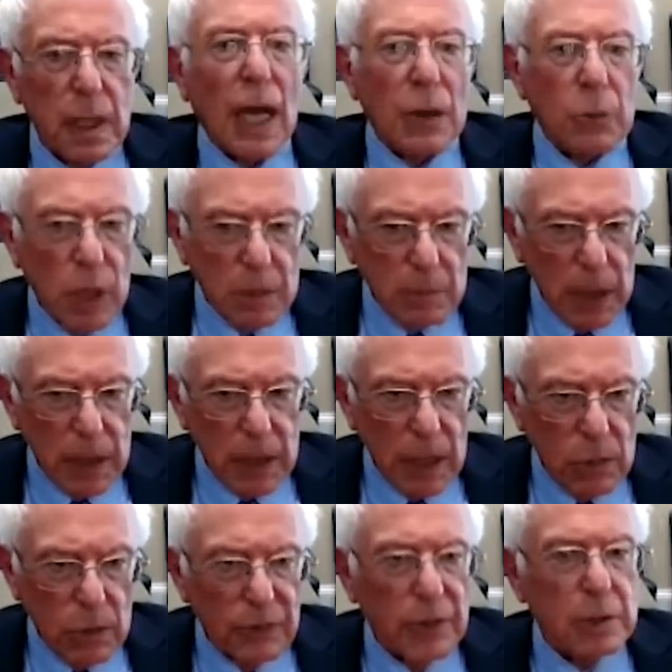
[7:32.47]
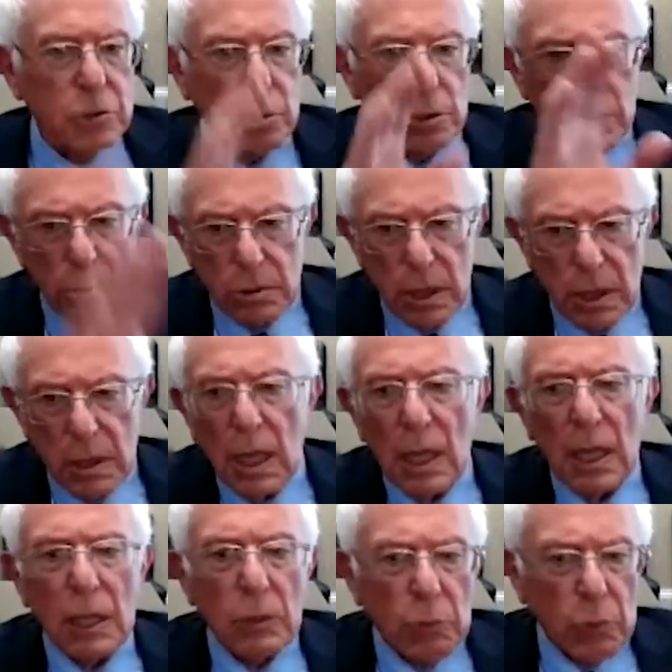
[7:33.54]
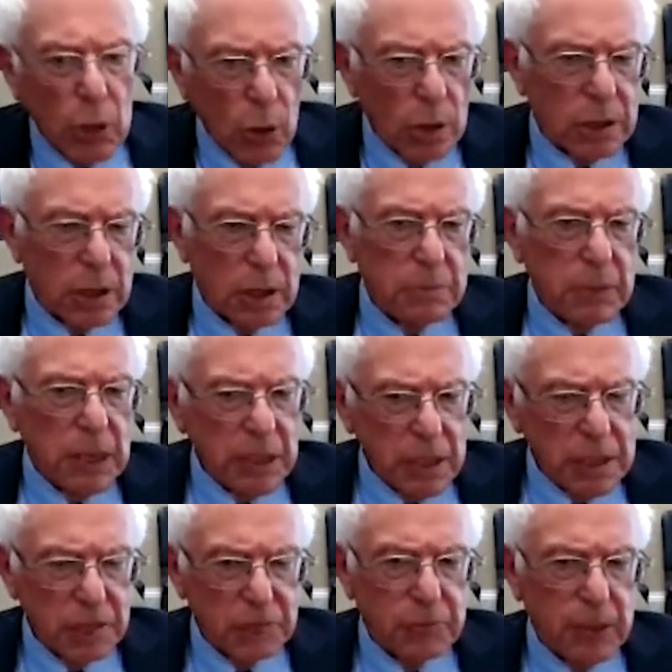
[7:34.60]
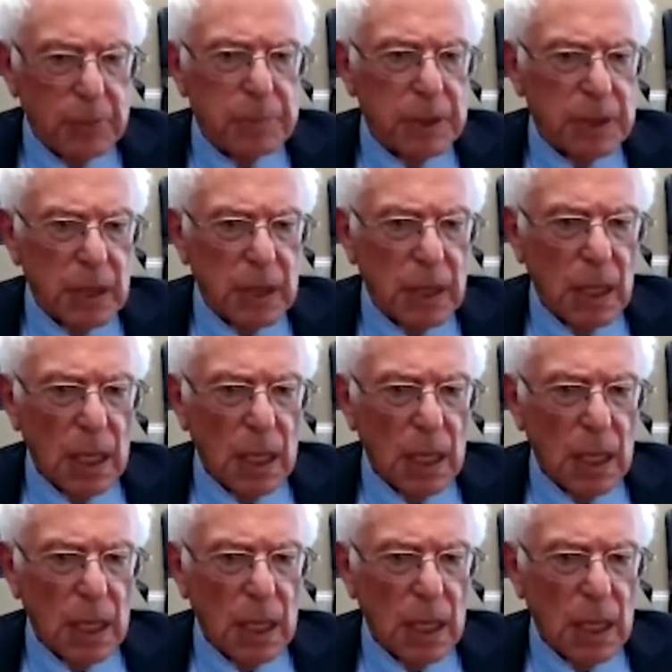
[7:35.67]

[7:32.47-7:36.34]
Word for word: I worked my tail off. I'm sure you did. We all did. Millions of people did.